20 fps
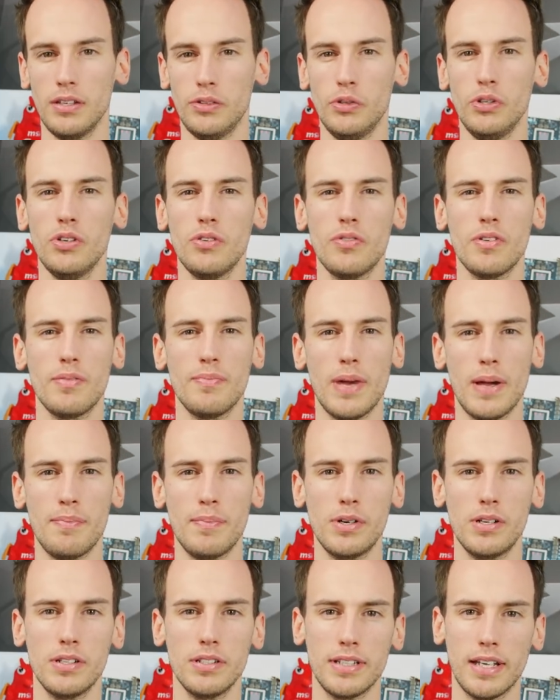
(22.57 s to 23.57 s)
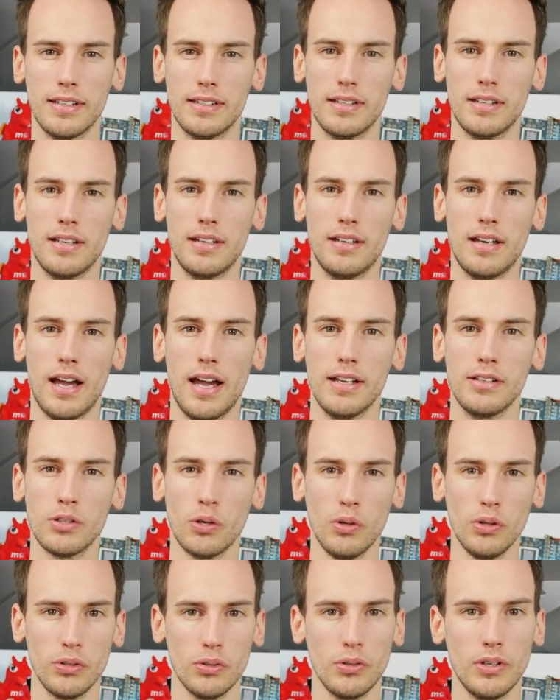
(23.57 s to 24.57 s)
Do you remember that I
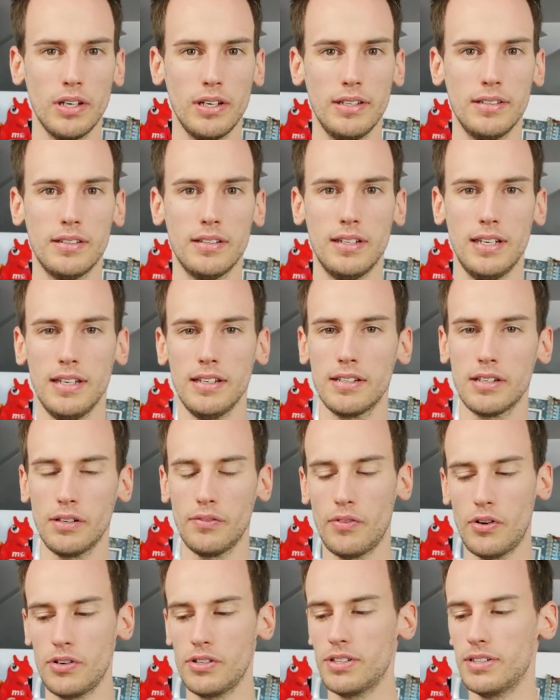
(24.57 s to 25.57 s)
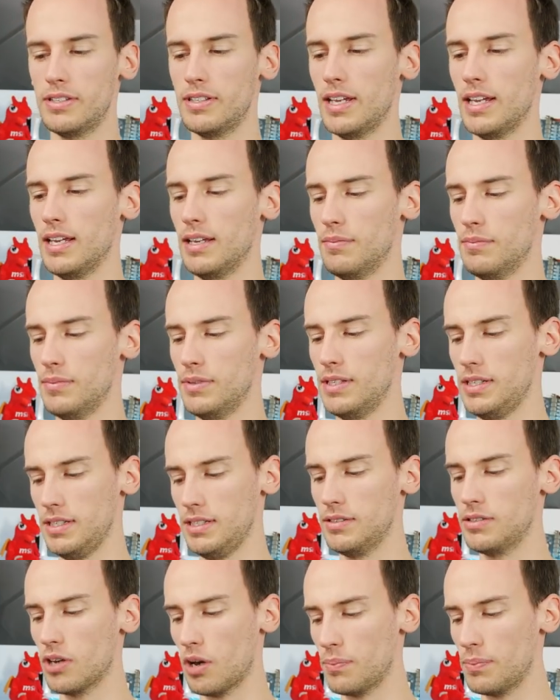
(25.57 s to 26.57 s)
told you in the Intel versus
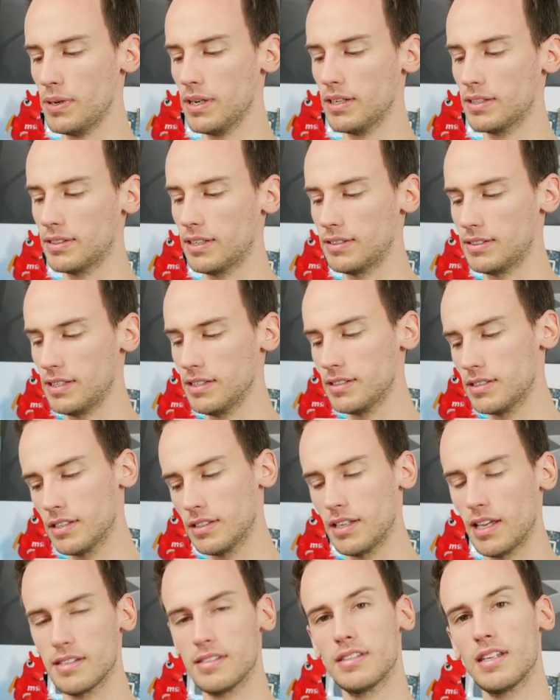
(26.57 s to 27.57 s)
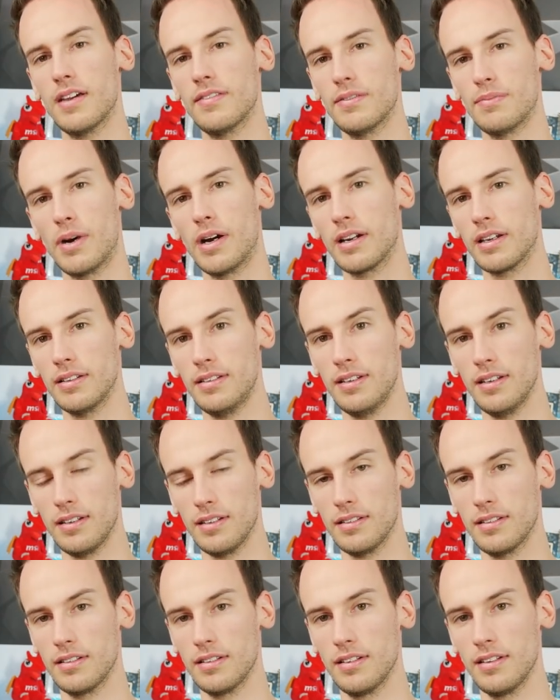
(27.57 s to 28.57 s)
AMD topic that Intel doesn't have a
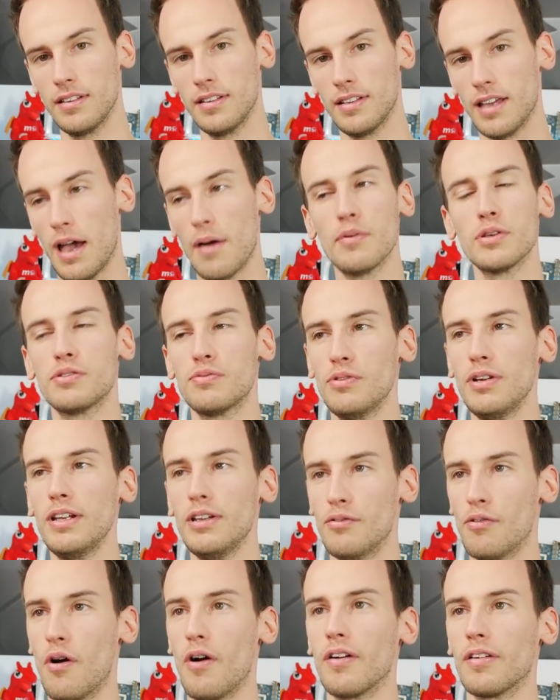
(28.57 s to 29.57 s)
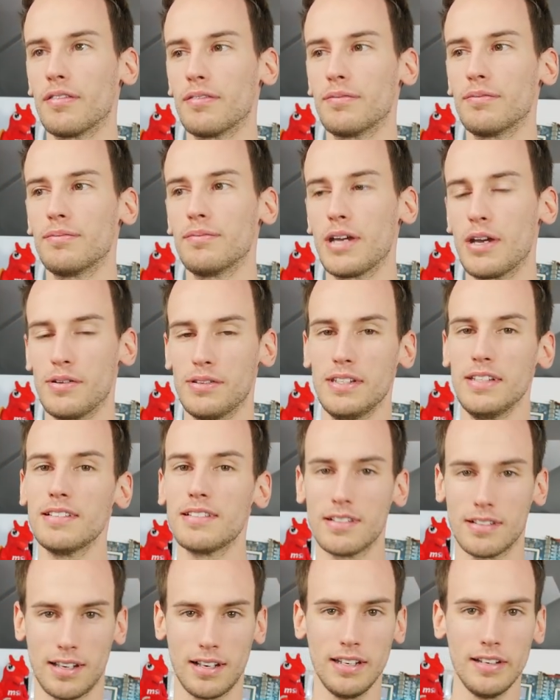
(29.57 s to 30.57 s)
marketing? I was really wrong, because
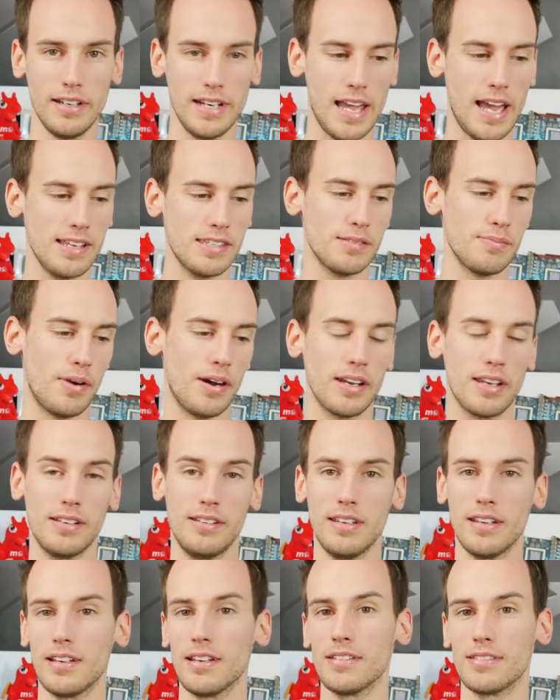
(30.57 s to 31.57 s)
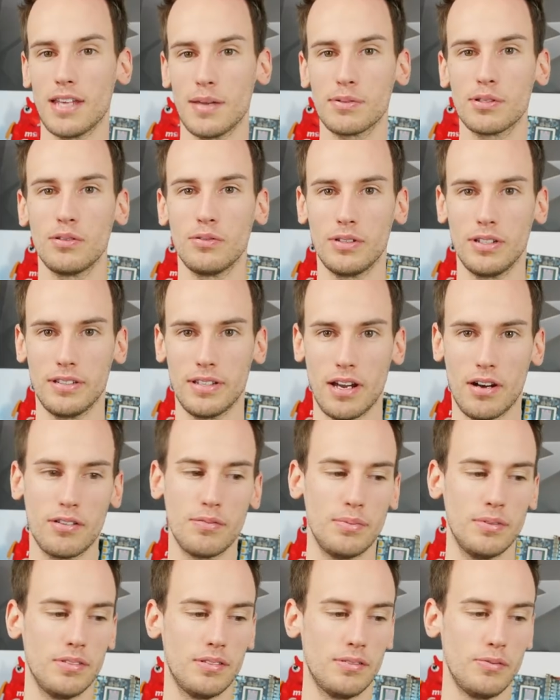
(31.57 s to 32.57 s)
Intel clearly has a marketing and it's absolutely
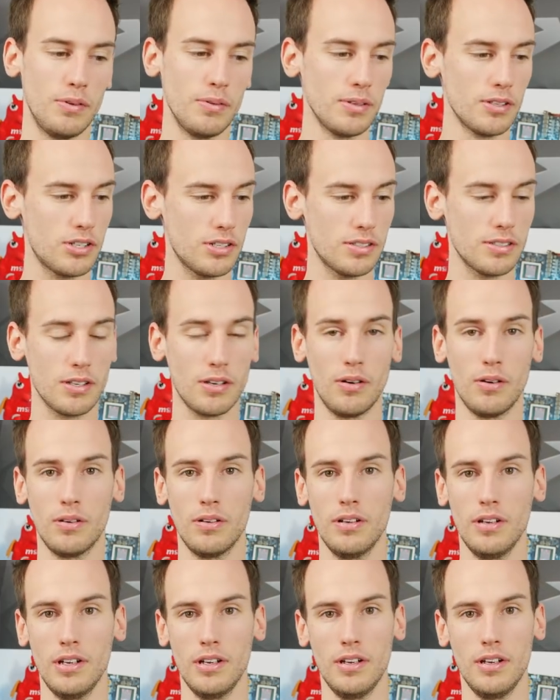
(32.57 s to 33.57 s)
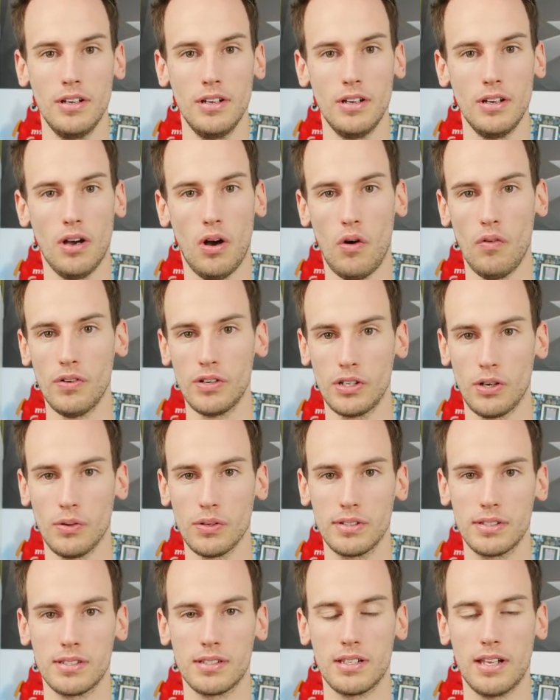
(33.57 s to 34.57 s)
terrible. We will just go over
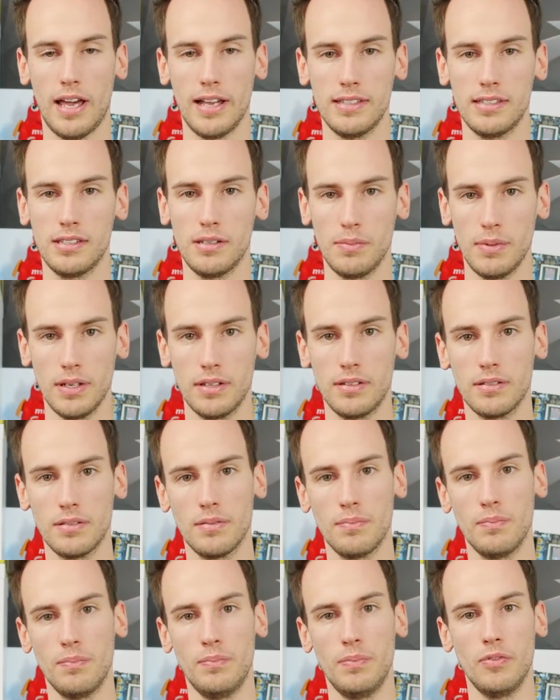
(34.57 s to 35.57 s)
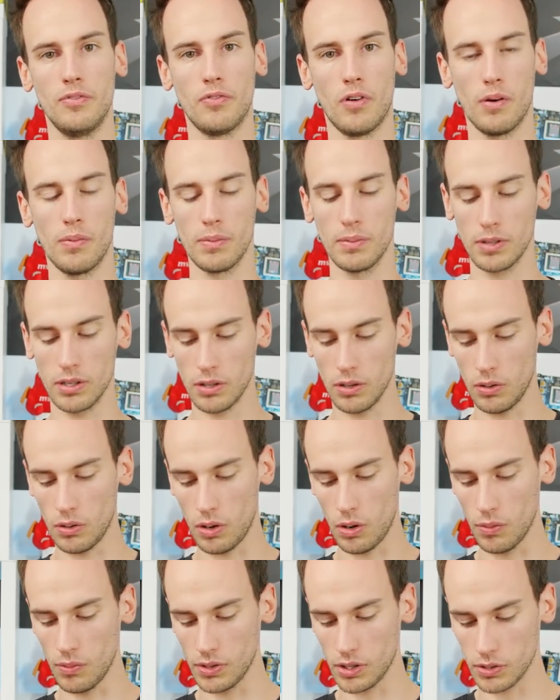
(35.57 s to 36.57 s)
those slides in a bit. Before we will go
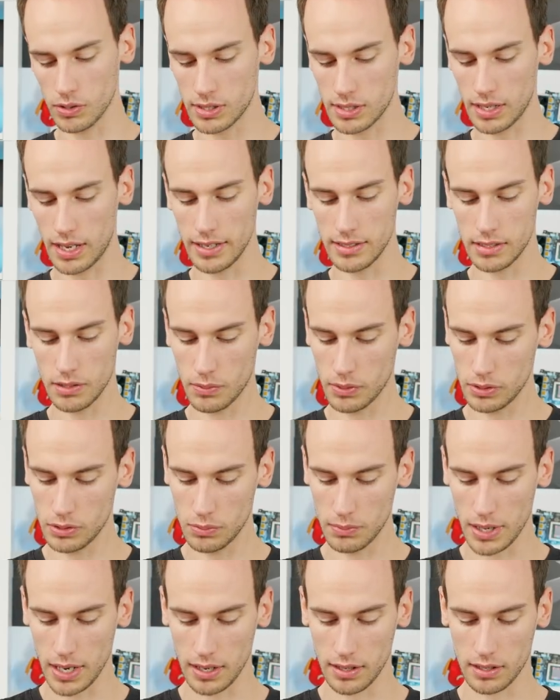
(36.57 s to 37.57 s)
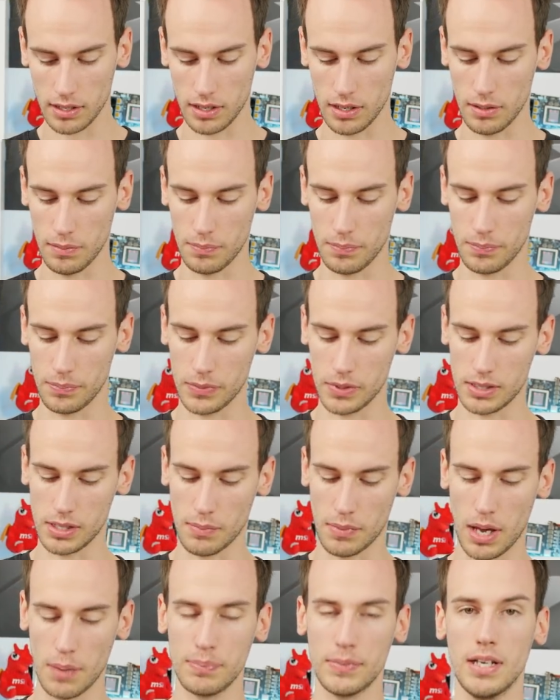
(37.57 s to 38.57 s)
over those slides, I want to make
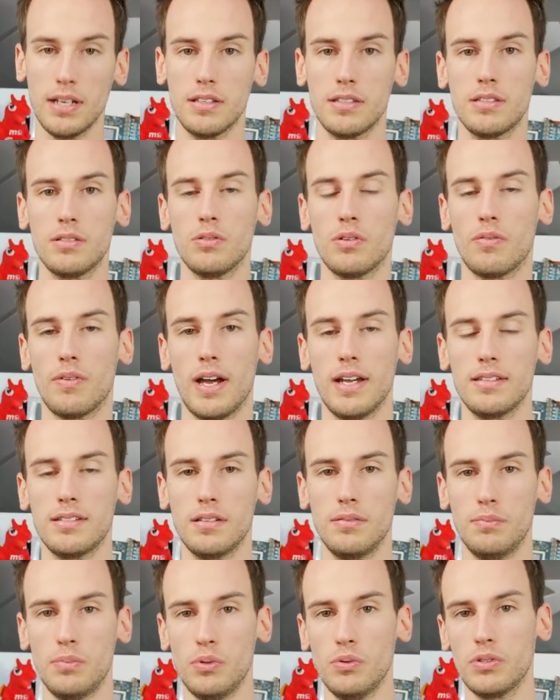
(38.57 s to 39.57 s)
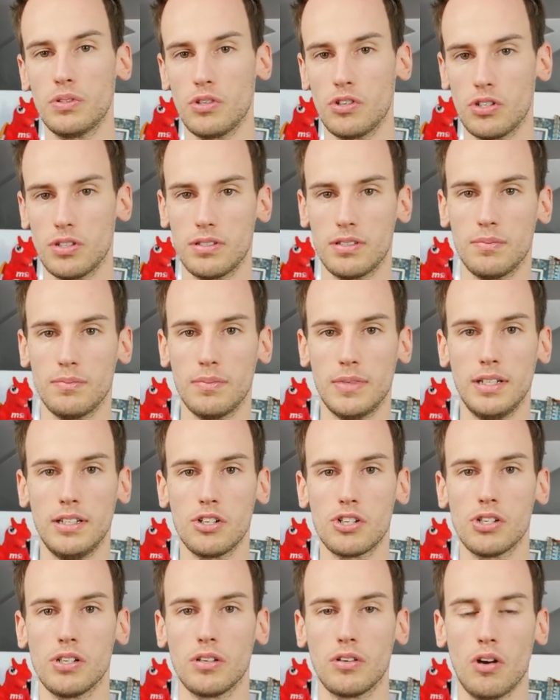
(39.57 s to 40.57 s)
some updates to the Ryzen boost, or just some
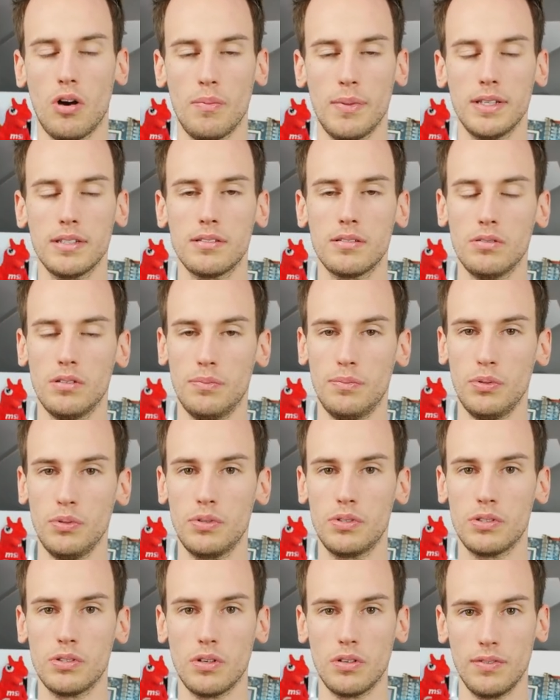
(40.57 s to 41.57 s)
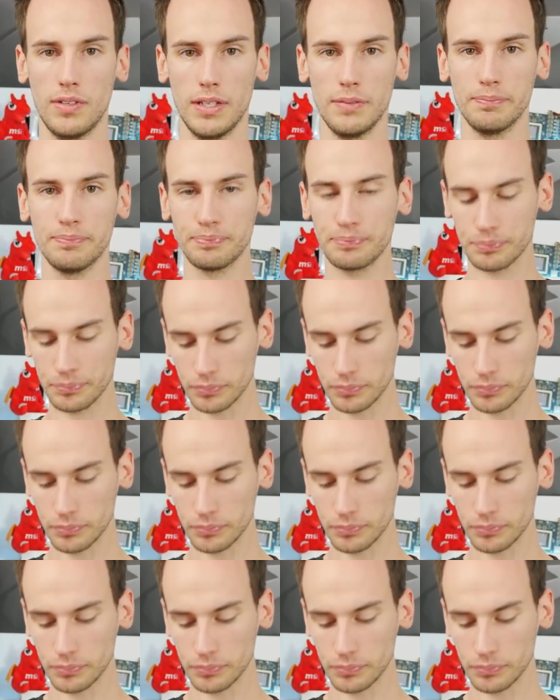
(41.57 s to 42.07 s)
additional comments to the boost survey.